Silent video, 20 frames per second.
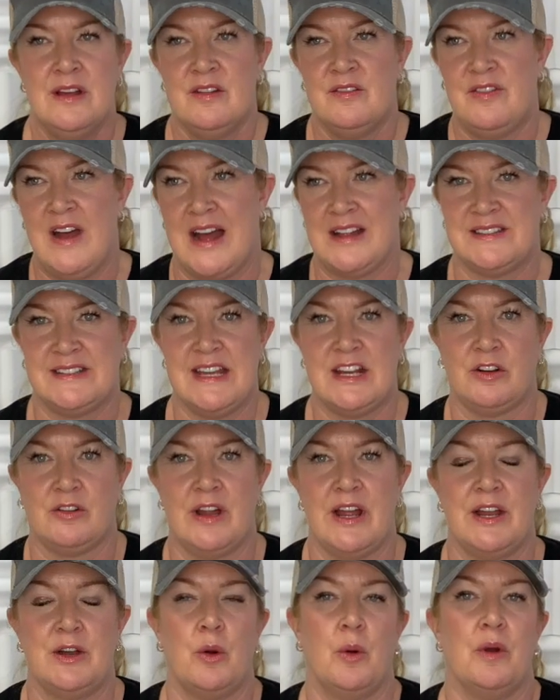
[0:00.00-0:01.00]
Fat
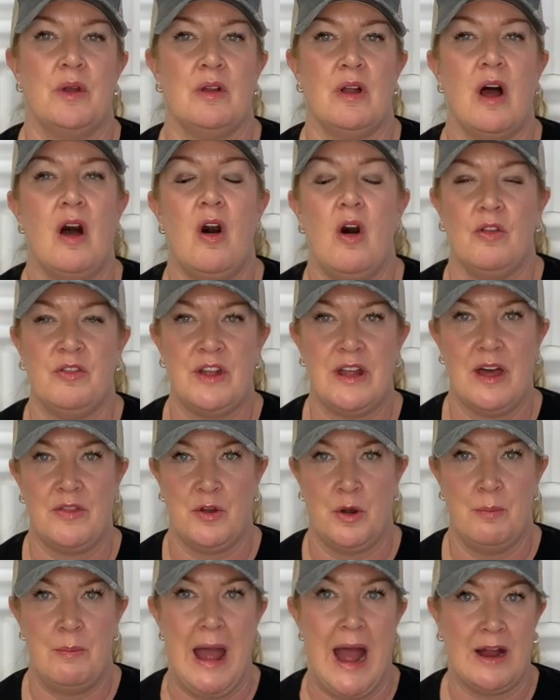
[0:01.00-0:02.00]
Secret or all the
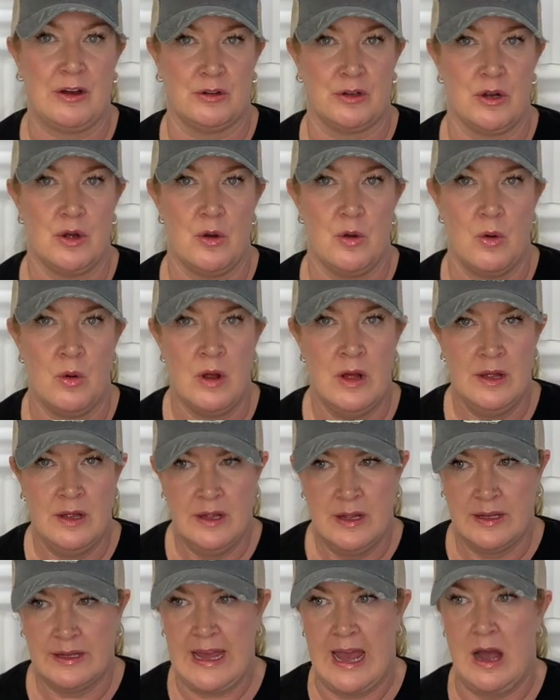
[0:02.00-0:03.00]
other macro
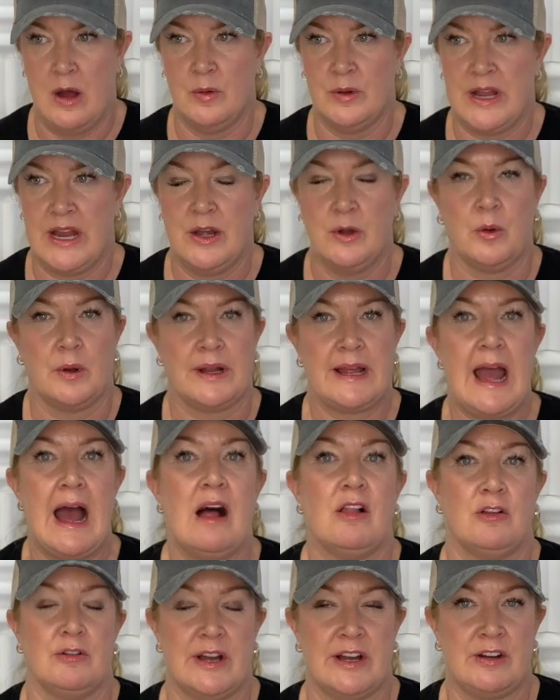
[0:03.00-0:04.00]
counting or
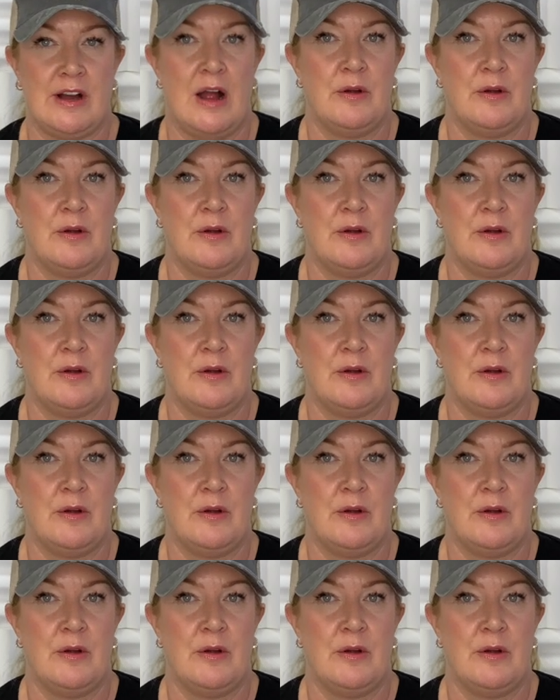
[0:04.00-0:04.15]
calorie